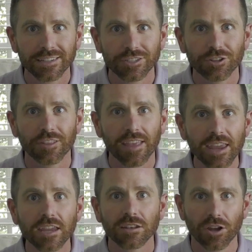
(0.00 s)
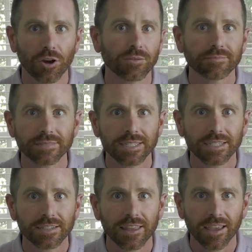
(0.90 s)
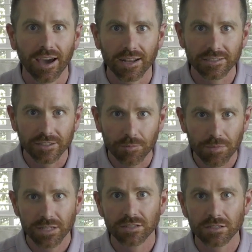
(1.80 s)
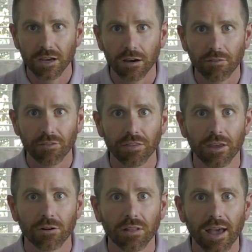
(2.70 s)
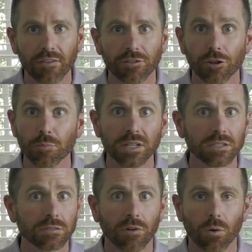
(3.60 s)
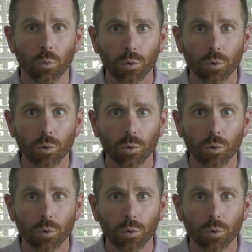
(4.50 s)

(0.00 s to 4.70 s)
so that they can know that God is in the midst of their life, in the midst of our